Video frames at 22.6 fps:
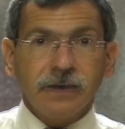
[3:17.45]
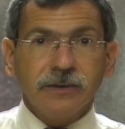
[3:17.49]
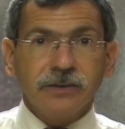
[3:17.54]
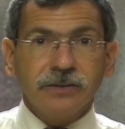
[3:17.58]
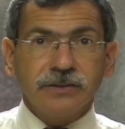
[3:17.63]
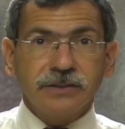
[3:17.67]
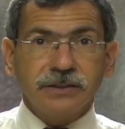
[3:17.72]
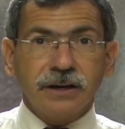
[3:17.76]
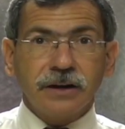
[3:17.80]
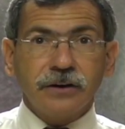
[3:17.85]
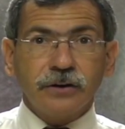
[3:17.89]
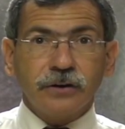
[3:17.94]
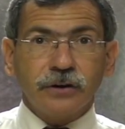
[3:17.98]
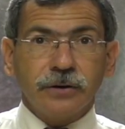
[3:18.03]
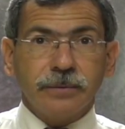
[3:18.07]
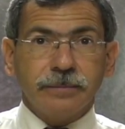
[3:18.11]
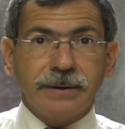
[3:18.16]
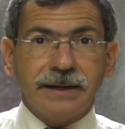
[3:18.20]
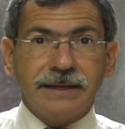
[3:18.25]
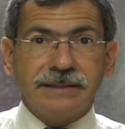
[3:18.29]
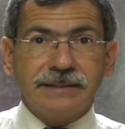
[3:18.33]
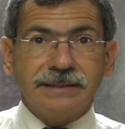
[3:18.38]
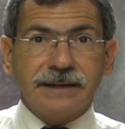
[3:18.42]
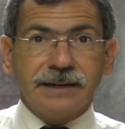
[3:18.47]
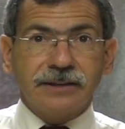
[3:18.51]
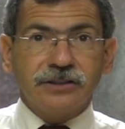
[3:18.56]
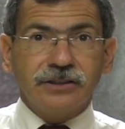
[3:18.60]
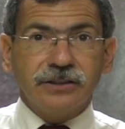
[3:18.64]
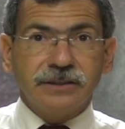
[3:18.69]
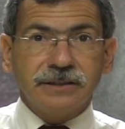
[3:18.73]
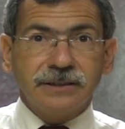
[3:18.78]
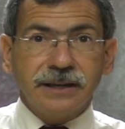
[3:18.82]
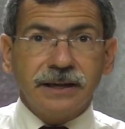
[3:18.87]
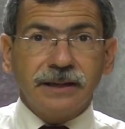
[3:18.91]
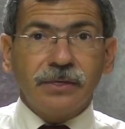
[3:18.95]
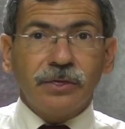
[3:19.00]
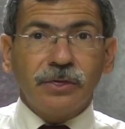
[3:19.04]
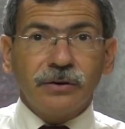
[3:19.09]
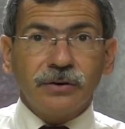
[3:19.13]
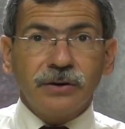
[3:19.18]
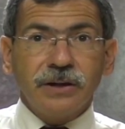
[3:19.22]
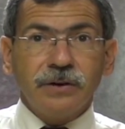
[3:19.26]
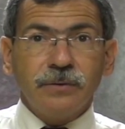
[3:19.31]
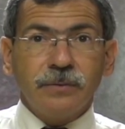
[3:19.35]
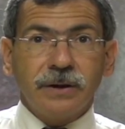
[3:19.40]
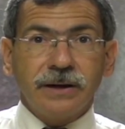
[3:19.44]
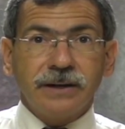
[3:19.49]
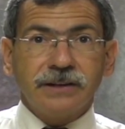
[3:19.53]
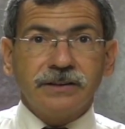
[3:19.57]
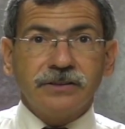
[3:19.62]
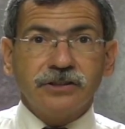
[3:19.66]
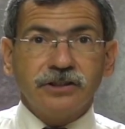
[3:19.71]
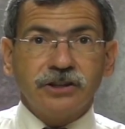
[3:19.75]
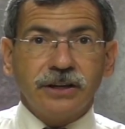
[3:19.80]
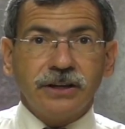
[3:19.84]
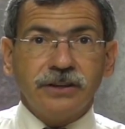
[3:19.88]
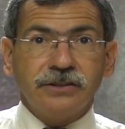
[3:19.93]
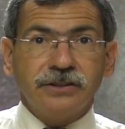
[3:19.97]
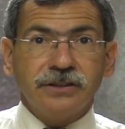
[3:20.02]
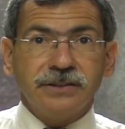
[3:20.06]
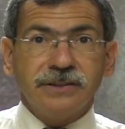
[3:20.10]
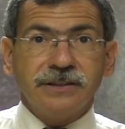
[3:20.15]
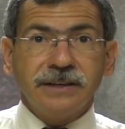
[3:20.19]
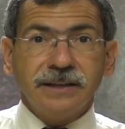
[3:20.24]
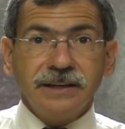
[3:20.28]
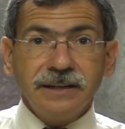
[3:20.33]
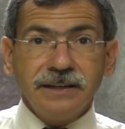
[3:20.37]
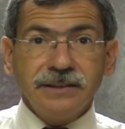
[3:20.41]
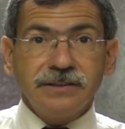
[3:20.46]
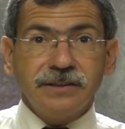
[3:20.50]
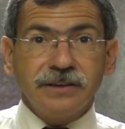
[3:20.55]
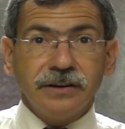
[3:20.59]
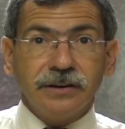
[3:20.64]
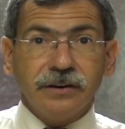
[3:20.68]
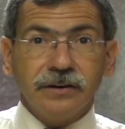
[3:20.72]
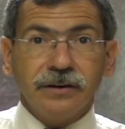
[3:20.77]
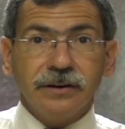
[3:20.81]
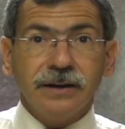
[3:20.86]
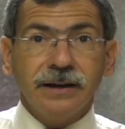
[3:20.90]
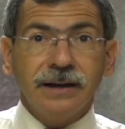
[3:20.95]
Starker made Section 1031 exchanges easier